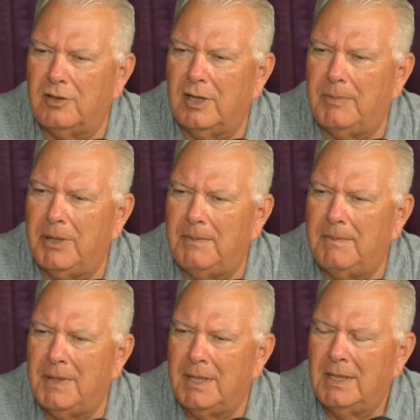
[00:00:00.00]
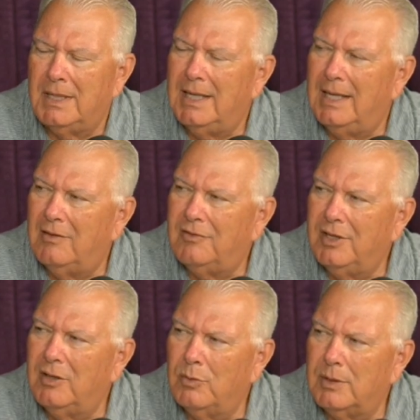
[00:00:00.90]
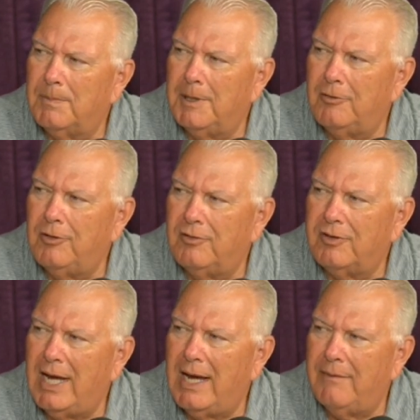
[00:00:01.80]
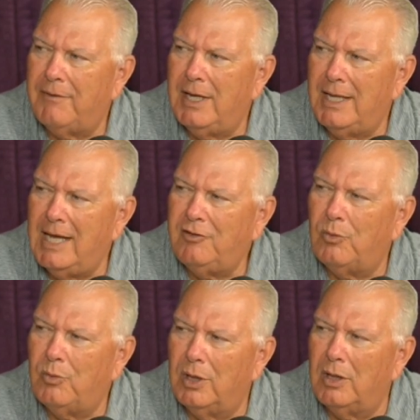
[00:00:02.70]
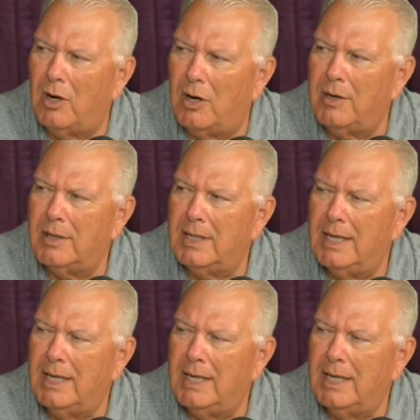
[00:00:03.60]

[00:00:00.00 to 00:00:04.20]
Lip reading: a little bit is dealing with the pitching staff. And that's a real art.